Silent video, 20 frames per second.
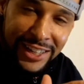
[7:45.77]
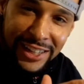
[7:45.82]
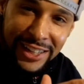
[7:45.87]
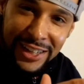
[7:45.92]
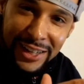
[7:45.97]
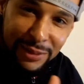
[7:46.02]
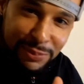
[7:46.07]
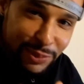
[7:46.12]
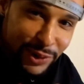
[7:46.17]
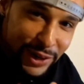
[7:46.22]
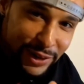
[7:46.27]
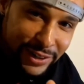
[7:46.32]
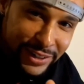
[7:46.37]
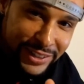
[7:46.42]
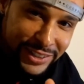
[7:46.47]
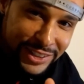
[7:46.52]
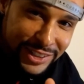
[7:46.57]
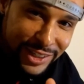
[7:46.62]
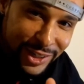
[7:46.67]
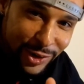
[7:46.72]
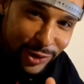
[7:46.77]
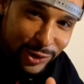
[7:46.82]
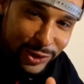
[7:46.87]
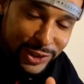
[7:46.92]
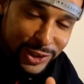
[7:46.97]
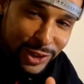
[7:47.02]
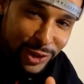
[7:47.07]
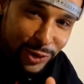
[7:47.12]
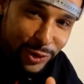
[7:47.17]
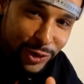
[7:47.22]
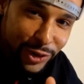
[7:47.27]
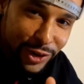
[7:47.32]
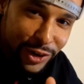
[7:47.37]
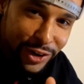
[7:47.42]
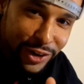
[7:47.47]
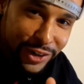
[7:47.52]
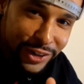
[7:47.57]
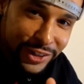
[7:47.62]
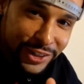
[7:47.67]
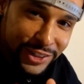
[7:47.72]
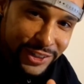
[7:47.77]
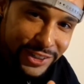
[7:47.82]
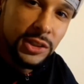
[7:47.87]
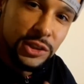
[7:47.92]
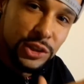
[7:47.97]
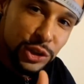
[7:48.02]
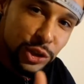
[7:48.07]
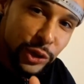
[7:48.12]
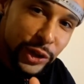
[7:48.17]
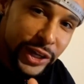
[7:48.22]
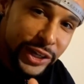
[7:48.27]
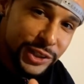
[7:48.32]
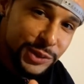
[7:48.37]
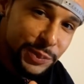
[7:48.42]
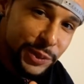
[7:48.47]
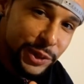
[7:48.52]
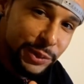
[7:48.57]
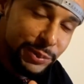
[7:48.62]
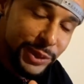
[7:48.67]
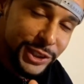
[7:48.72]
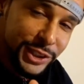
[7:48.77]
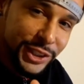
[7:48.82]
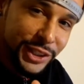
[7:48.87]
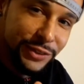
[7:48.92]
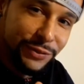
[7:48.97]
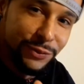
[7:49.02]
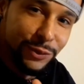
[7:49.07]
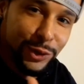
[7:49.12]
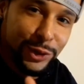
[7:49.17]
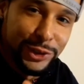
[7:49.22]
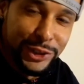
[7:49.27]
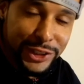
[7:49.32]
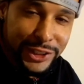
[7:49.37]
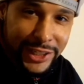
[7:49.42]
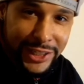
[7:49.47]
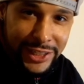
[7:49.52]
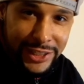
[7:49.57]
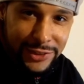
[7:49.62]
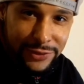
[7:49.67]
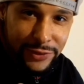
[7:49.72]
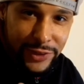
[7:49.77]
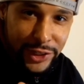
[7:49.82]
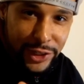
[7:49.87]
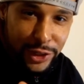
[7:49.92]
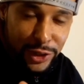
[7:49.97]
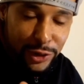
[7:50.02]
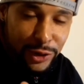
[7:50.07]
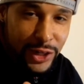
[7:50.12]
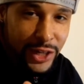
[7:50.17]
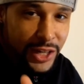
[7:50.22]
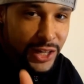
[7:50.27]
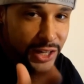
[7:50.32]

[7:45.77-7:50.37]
and he probably doesn't know what's going on. So that is pretty much it for today's video.